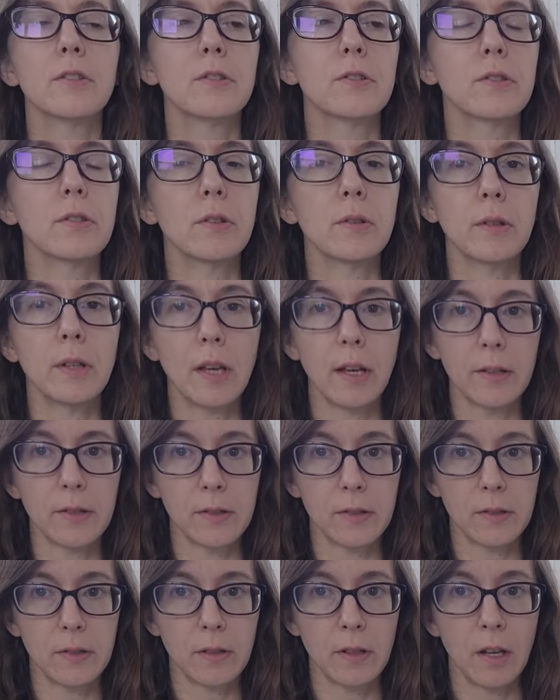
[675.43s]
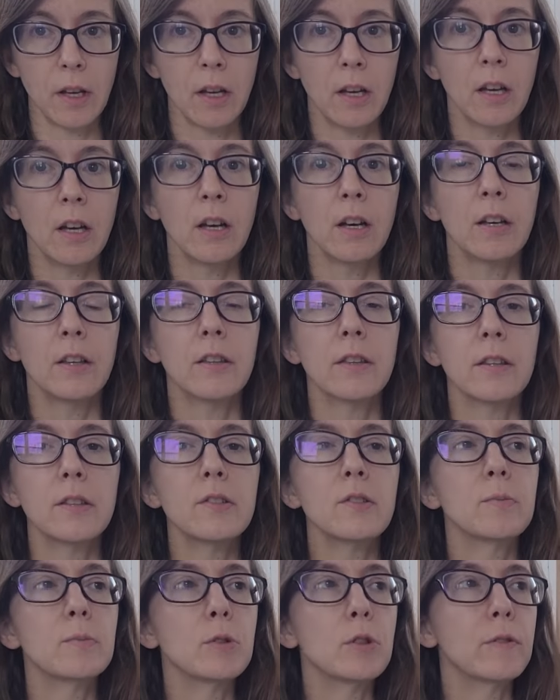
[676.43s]
So, yes,
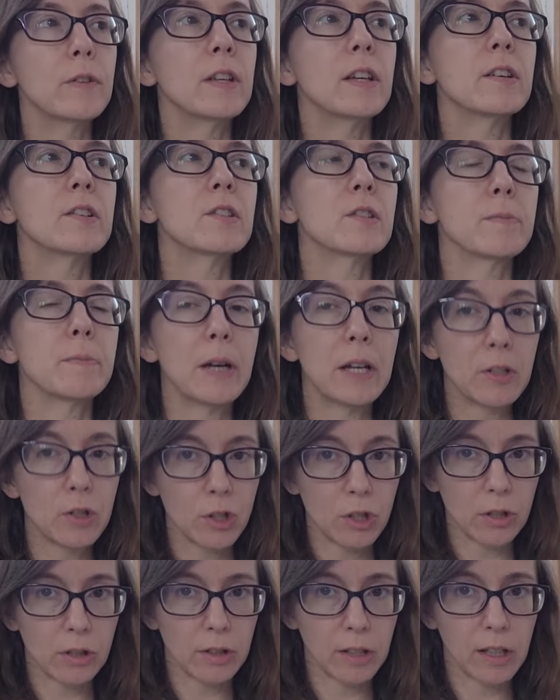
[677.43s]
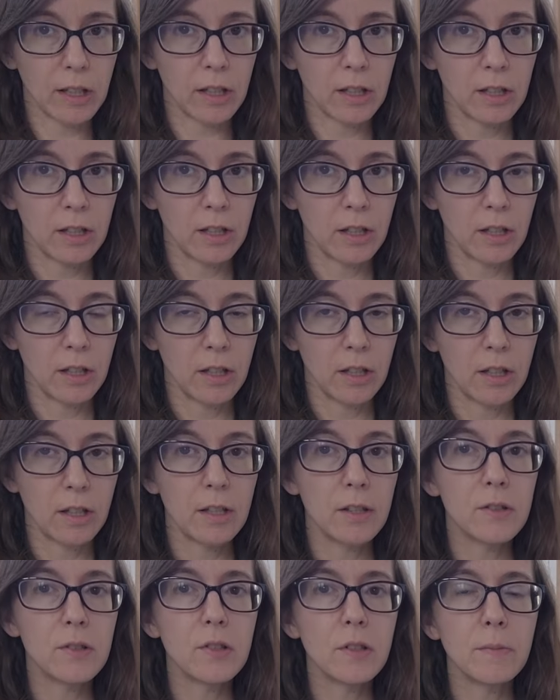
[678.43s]
this movie especially
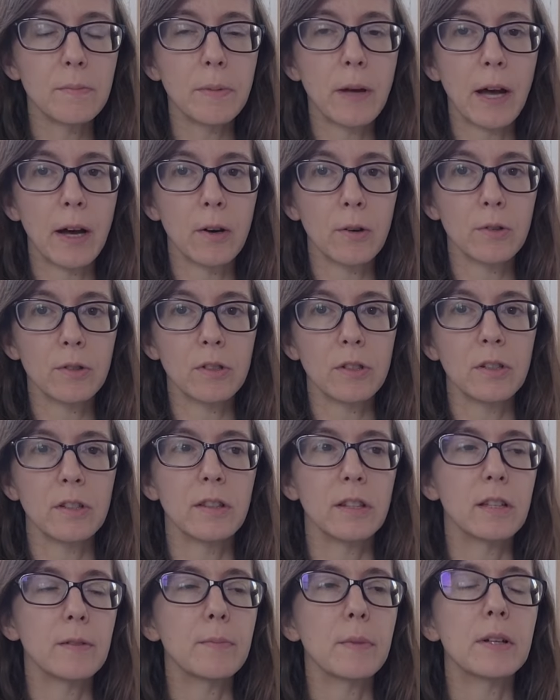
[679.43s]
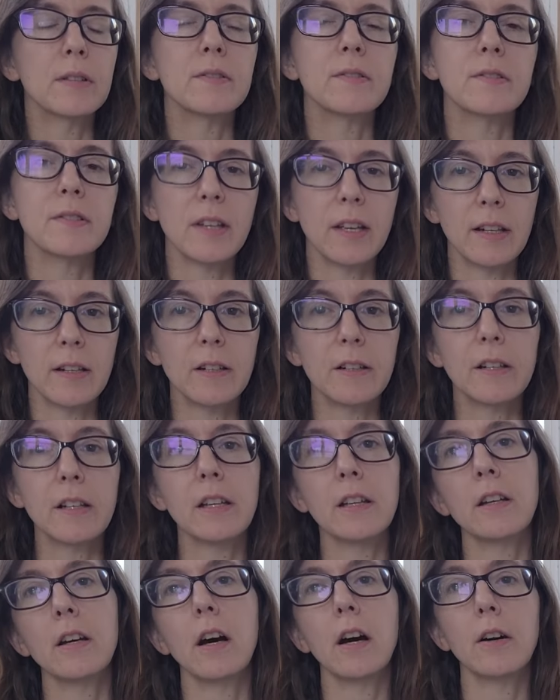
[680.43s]
is about the
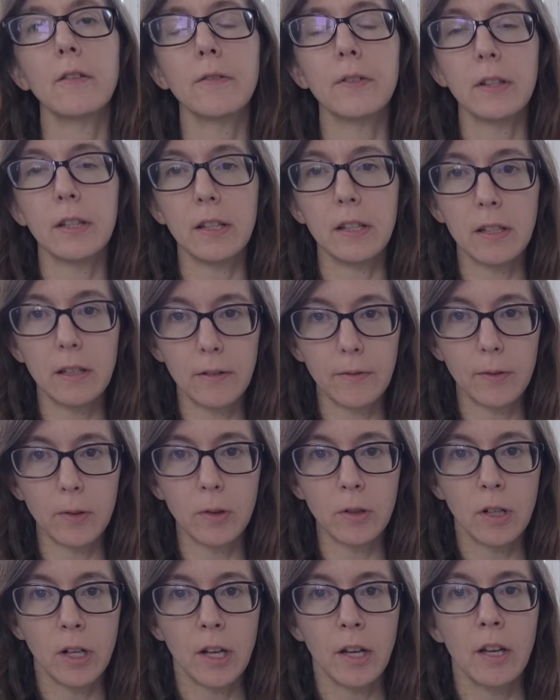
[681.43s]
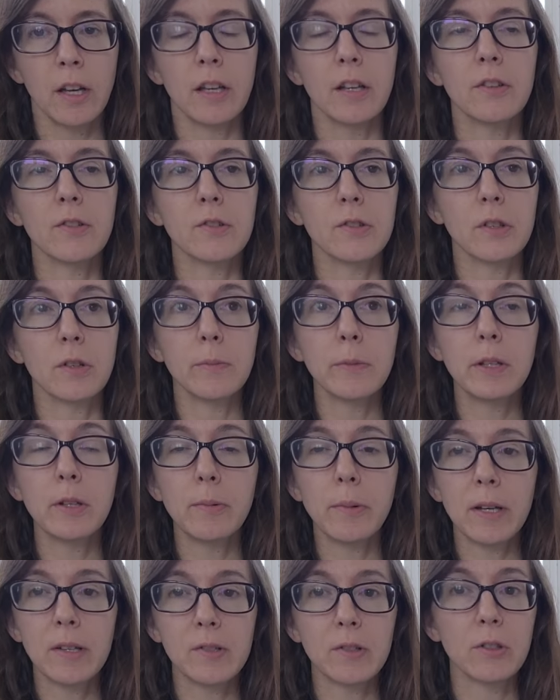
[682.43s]
mundanity of evil. In so many
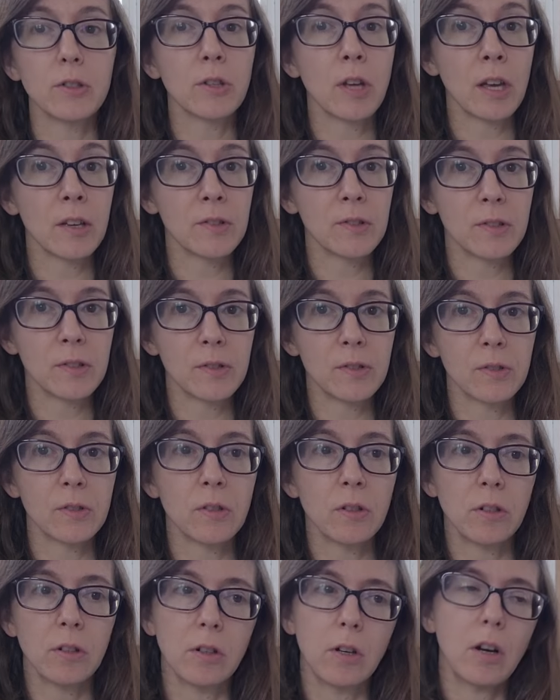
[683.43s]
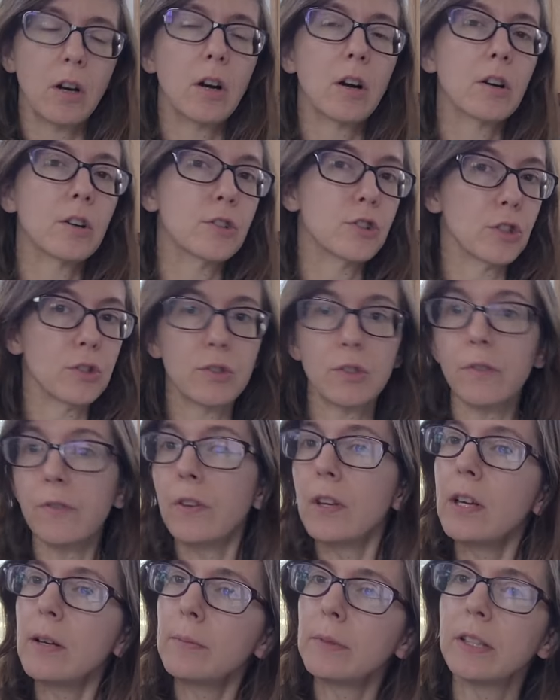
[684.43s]
ways, the Hesses are just a
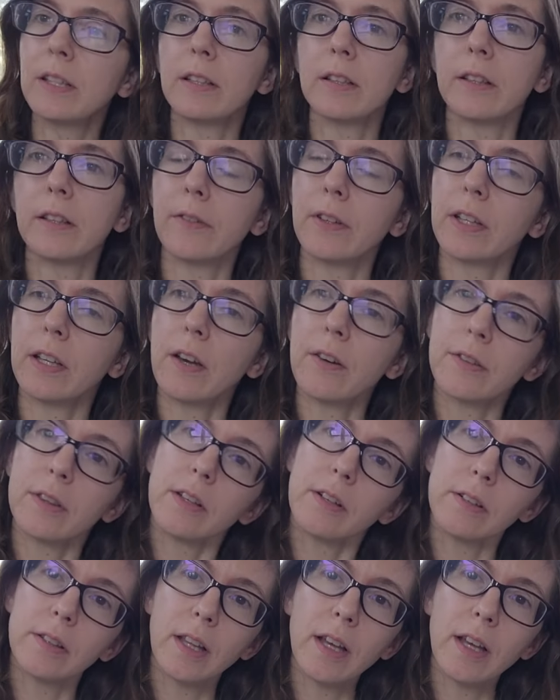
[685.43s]
family living out their